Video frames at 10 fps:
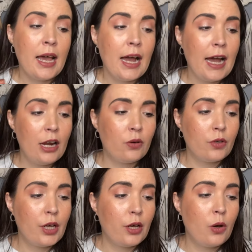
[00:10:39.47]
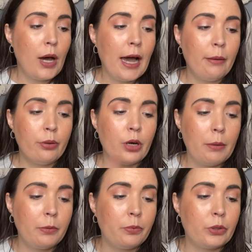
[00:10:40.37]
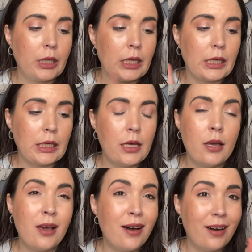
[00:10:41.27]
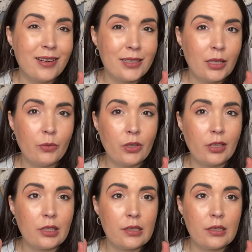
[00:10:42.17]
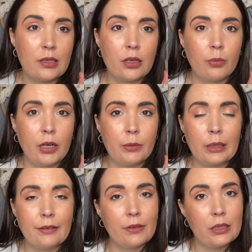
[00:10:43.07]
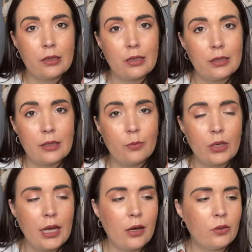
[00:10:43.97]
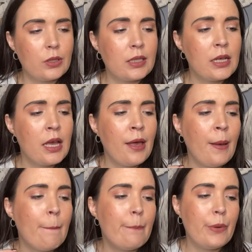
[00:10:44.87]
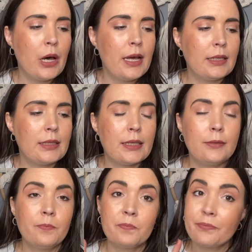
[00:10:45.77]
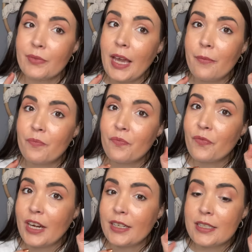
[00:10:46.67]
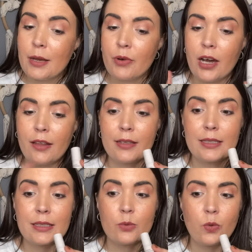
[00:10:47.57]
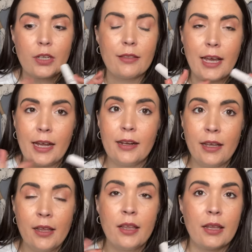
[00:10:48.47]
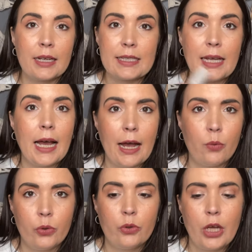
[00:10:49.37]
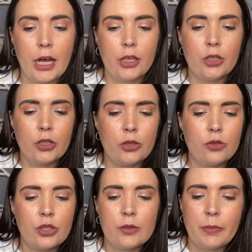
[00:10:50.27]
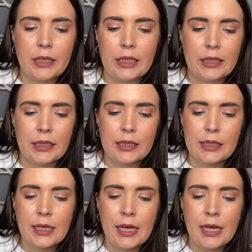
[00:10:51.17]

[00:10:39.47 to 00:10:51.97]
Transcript: I don't know. I probably honestly will not use this. I'll probably give this to someone else. But yeah, there's that product. This is one that, like I said, I will not use just because